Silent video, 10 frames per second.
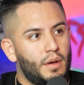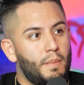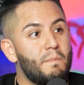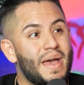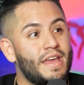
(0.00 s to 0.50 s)

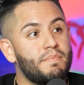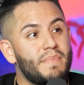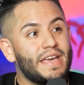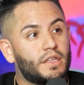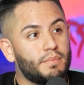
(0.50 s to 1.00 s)
Men
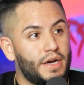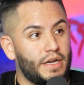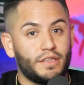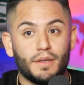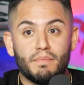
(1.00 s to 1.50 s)
make the
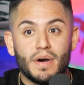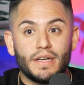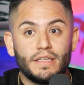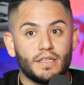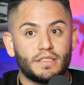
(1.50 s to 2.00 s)
money. The
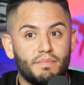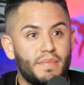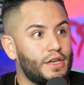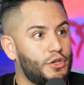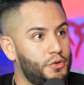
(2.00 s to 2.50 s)
money doesn't
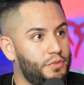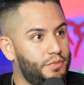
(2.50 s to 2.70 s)
make you.